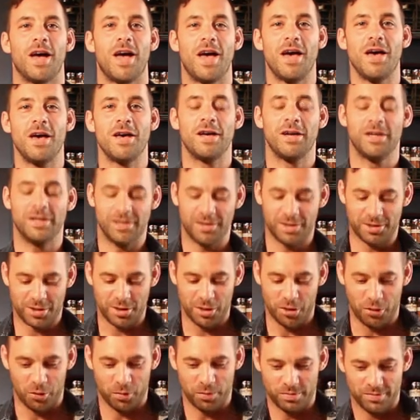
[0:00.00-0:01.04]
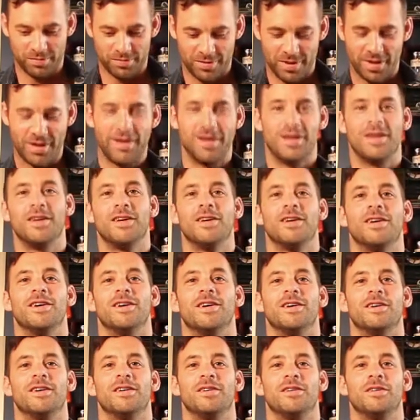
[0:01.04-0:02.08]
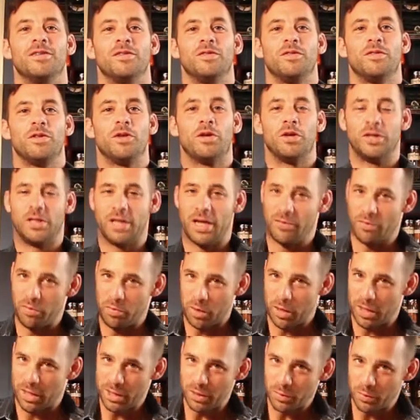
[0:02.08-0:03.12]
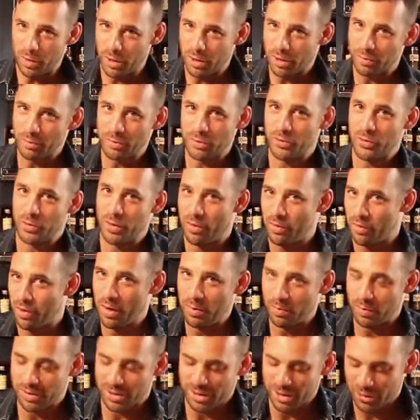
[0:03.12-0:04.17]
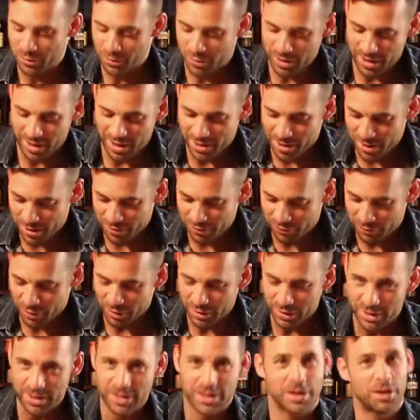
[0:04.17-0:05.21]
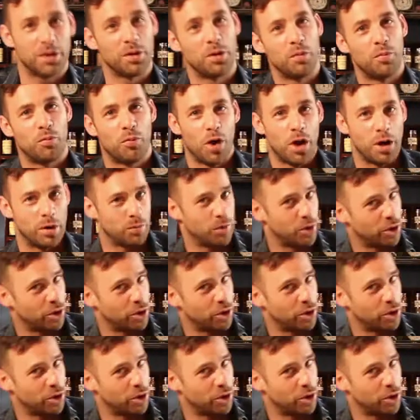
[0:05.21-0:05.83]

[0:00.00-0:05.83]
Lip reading: And go. Good day, everybody, and welcome to another episode of Bread and